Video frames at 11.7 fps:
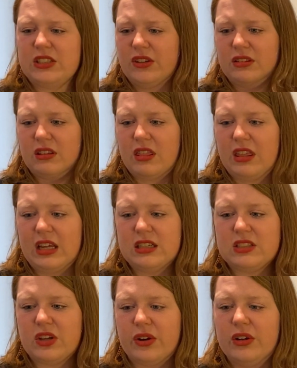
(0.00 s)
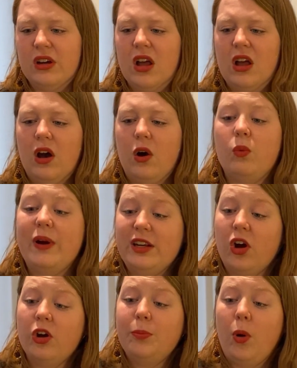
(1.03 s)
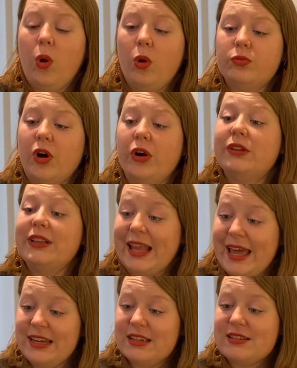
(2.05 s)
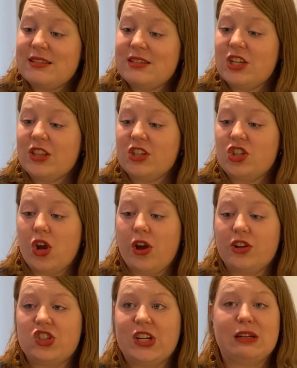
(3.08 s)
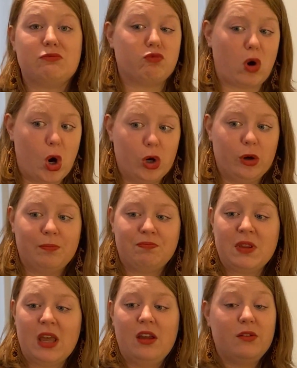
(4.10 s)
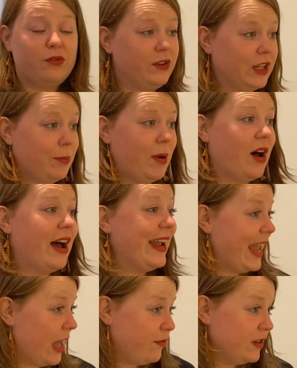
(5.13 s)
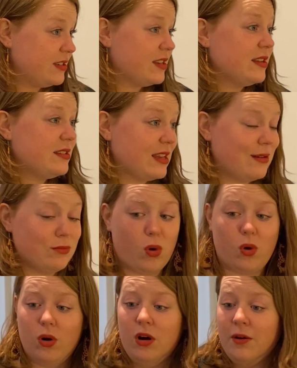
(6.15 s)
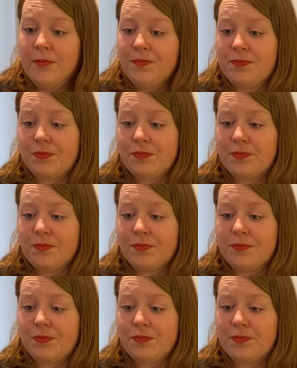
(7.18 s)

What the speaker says: don't think so. We know Paul wrote letters to the church in Rome, Philippi, Ephesus, and more.